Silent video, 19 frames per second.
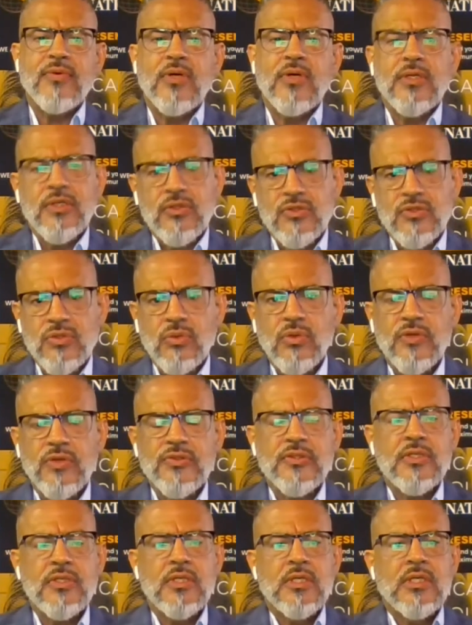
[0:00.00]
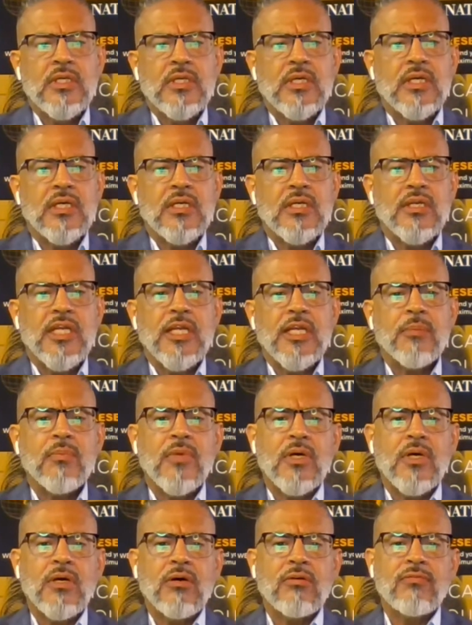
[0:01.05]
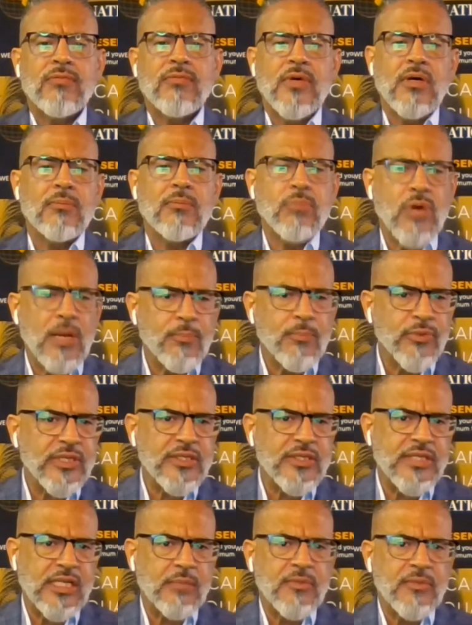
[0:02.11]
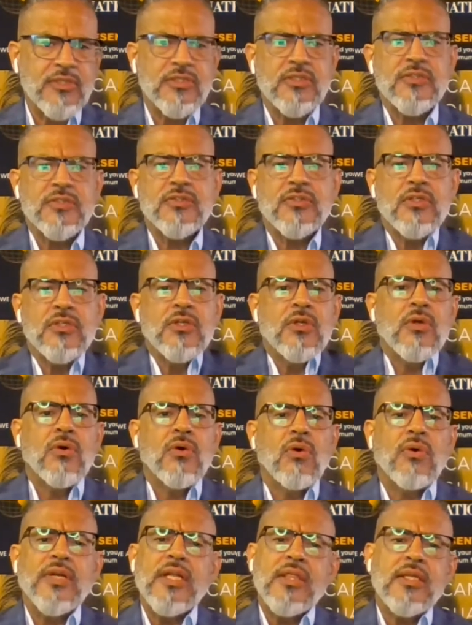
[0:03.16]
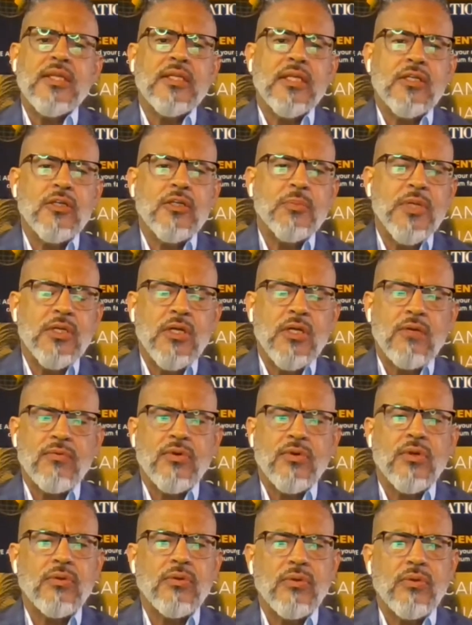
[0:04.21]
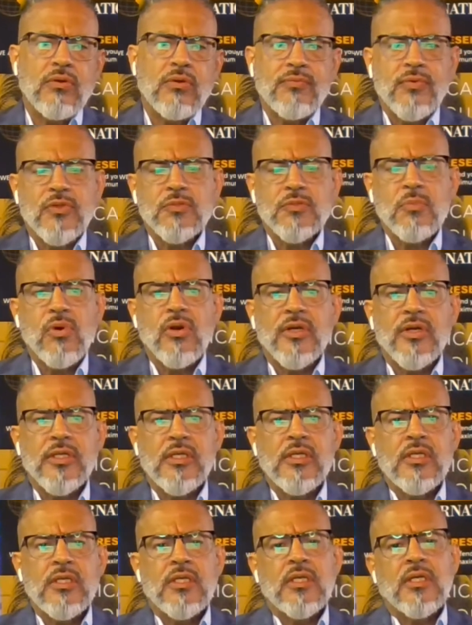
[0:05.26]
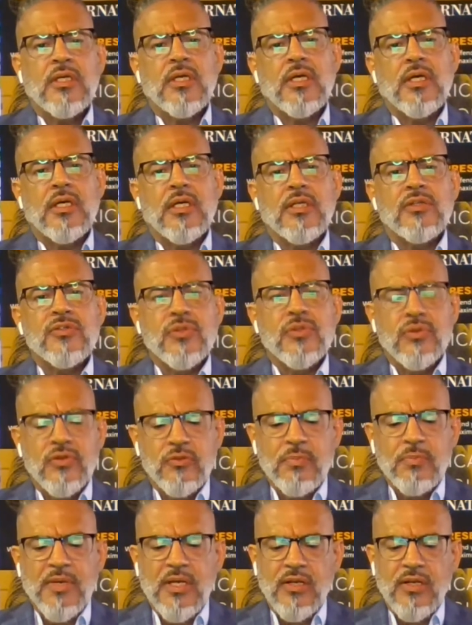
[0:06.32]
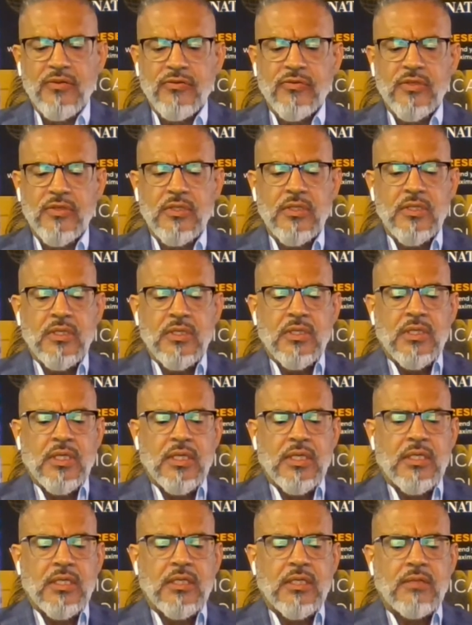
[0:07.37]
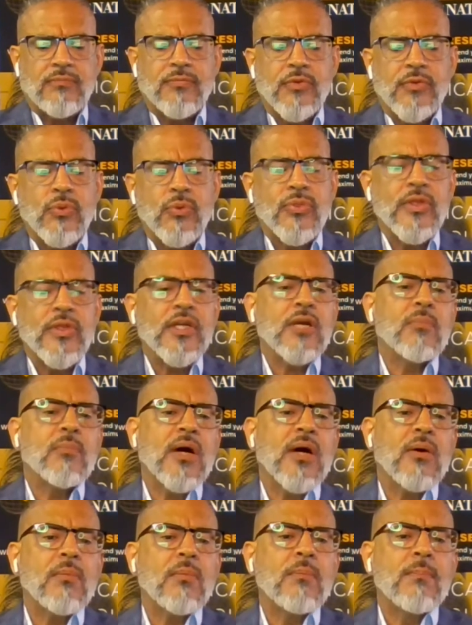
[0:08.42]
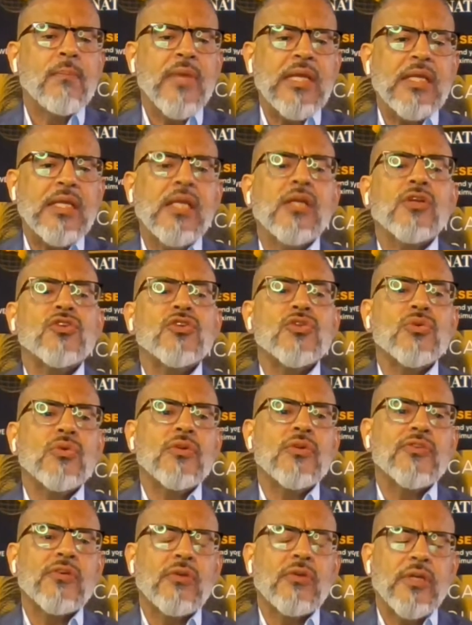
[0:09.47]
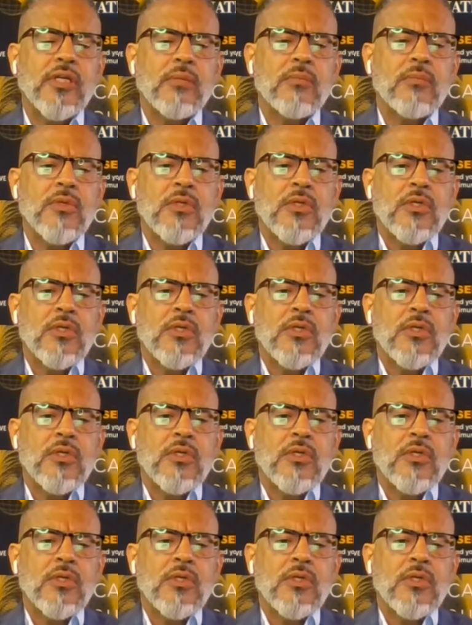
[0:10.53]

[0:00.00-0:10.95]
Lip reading: an insurance claim of property damages or anything that could be covered under their first-party insurance policy. If you think about making an insurance claim,